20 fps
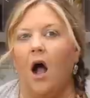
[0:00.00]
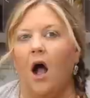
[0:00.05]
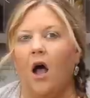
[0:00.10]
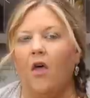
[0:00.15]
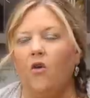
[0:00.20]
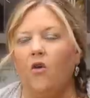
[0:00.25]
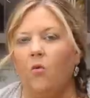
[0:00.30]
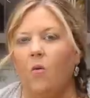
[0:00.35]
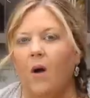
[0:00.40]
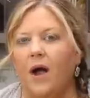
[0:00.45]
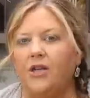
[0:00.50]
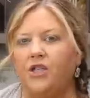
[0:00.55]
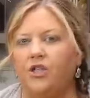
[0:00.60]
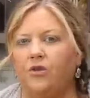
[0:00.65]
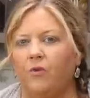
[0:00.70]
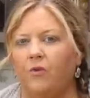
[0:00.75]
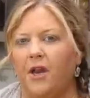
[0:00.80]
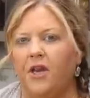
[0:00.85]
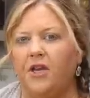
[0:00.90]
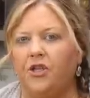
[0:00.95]
Otherwise,
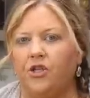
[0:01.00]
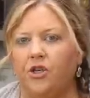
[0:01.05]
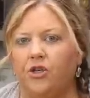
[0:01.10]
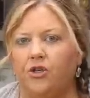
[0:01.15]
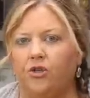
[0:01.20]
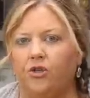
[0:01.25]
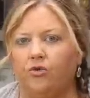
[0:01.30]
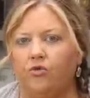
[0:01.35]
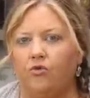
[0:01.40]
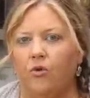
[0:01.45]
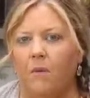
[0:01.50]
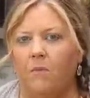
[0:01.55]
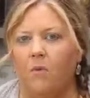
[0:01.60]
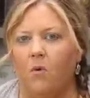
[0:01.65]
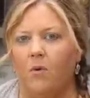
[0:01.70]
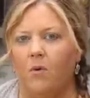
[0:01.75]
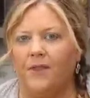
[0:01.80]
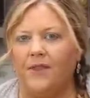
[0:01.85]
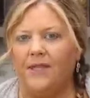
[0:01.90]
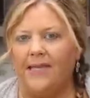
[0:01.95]
you run into
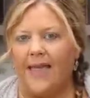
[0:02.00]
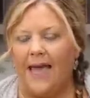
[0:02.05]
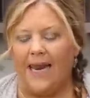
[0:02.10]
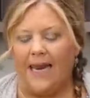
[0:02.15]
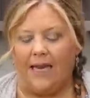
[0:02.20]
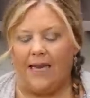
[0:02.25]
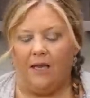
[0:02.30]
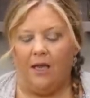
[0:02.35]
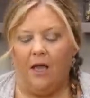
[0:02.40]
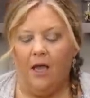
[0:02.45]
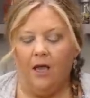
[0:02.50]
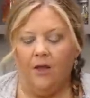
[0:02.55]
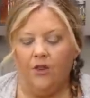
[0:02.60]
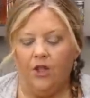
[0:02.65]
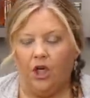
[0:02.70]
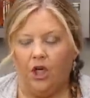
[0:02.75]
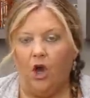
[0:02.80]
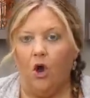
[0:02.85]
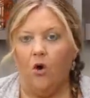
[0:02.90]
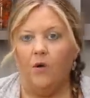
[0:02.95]
trouble with getting
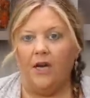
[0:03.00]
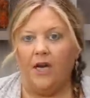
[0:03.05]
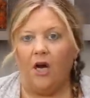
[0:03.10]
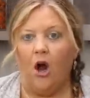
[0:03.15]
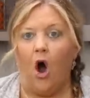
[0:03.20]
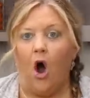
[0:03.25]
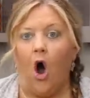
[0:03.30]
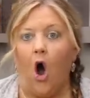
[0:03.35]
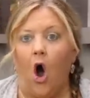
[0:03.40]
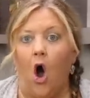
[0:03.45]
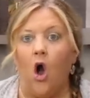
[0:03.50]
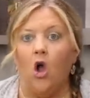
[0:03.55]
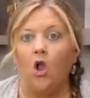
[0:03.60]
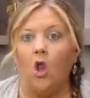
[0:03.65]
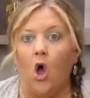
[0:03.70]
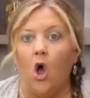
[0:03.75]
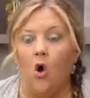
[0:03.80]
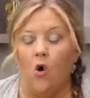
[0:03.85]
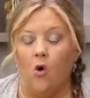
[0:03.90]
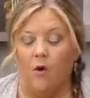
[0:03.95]
the coating
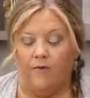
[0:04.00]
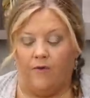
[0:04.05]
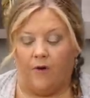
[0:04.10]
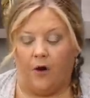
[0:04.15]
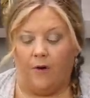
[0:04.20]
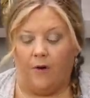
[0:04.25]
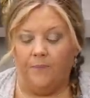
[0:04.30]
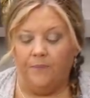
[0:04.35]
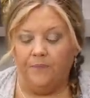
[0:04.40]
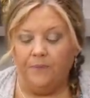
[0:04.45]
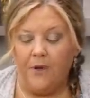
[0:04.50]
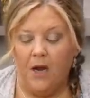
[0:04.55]
all over.